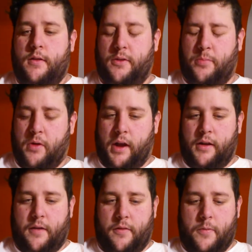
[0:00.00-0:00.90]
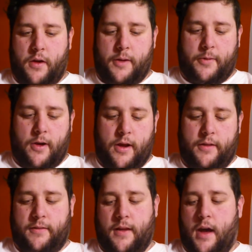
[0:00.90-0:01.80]
This book I definitely want to upgrade.
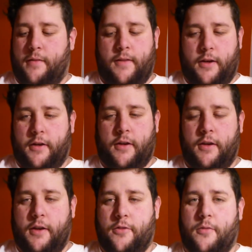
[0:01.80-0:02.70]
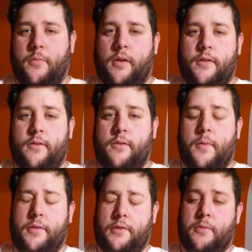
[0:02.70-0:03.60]
It's not in very good condition, but this is
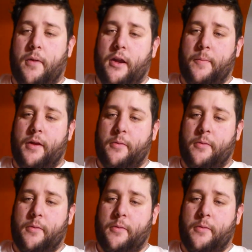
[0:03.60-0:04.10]
Amazing Spider-Man